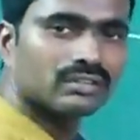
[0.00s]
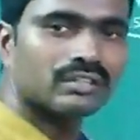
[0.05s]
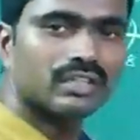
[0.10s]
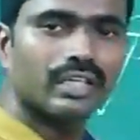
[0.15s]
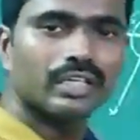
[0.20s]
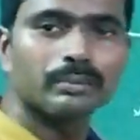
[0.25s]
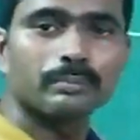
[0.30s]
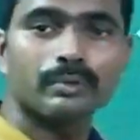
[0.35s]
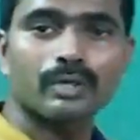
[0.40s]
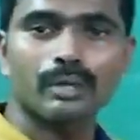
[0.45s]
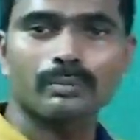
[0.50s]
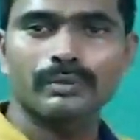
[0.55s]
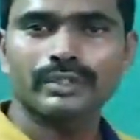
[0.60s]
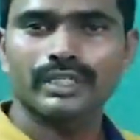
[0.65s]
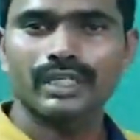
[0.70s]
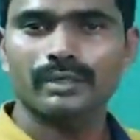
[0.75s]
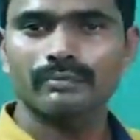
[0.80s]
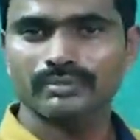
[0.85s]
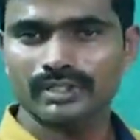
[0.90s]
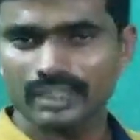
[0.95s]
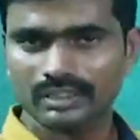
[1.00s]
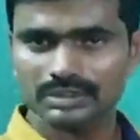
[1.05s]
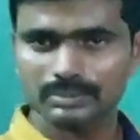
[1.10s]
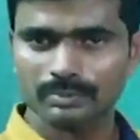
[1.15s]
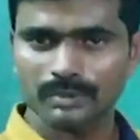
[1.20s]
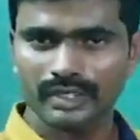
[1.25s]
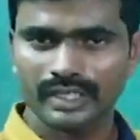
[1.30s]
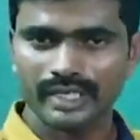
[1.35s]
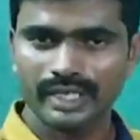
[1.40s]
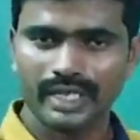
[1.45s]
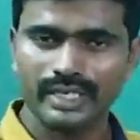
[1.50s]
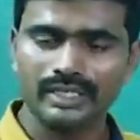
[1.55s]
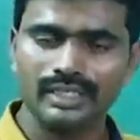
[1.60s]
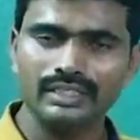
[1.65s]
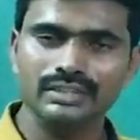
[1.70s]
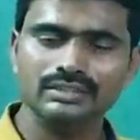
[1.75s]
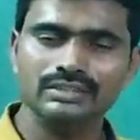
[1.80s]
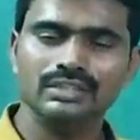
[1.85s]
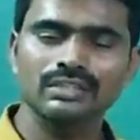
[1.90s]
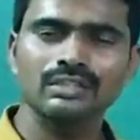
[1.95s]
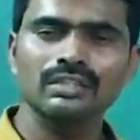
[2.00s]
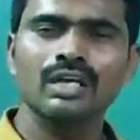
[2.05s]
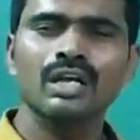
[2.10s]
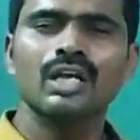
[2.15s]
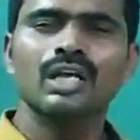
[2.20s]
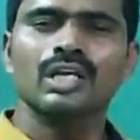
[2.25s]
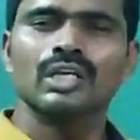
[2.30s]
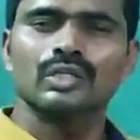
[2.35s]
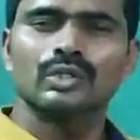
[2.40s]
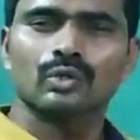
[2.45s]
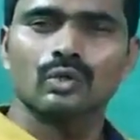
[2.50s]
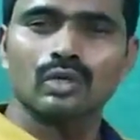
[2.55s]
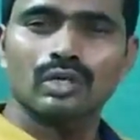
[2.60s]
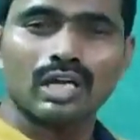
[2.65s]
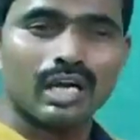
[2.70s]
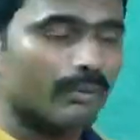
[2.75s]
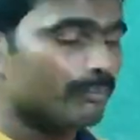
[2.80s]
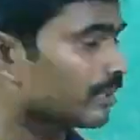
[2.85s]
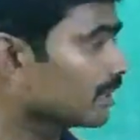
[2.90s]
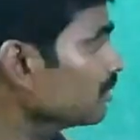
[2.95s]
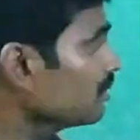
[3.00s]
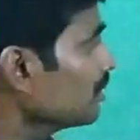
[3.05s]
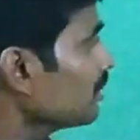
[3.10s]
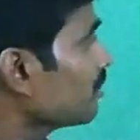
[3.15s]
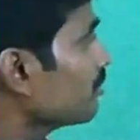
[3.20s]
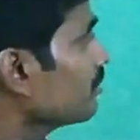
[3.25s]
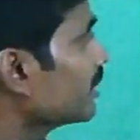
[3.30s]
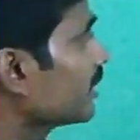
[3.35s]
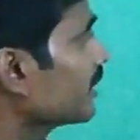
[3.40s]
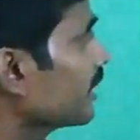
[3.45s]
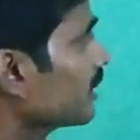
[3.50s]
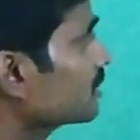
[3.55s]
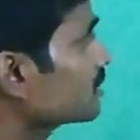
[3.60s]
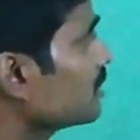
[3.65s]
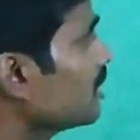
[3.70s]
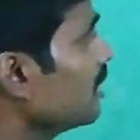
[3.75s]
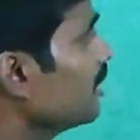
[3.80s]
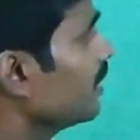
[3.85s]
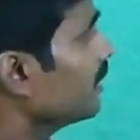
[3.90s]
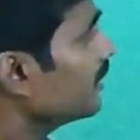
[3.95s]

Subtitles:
Third property of corresponding angle is no common vertex.